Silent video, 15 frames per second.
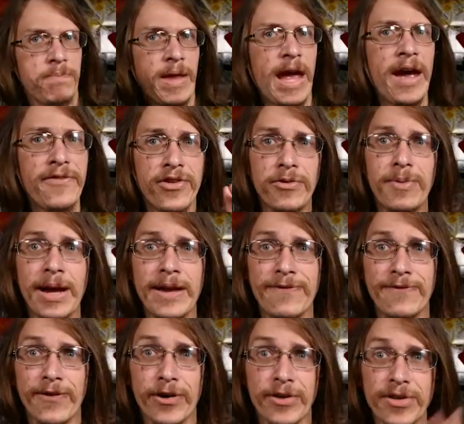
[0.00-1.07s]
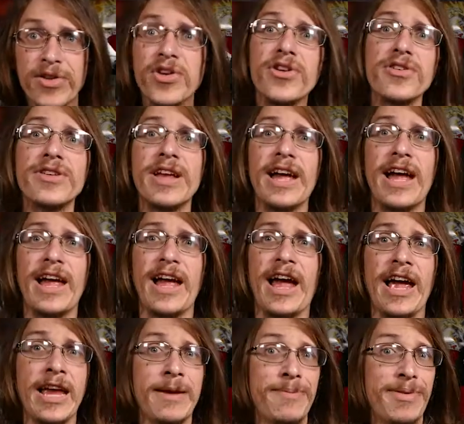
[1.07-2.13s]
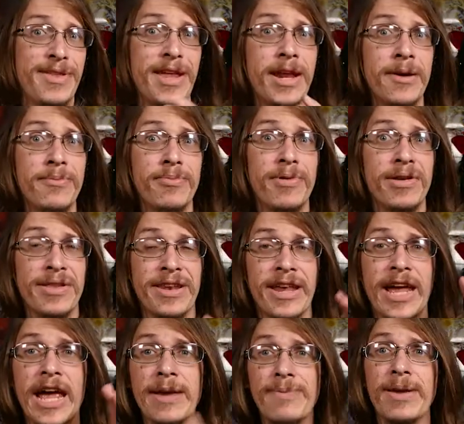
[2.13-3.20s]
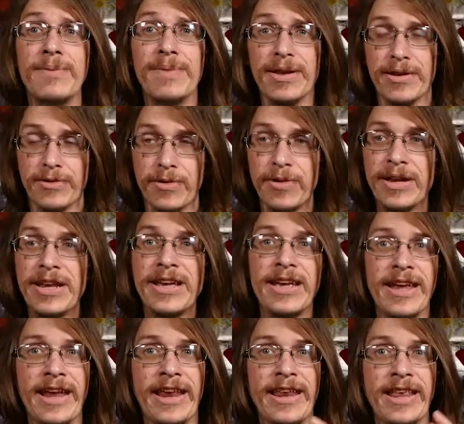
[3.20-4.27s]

After my first turn, I am set up with an IP Masquerena and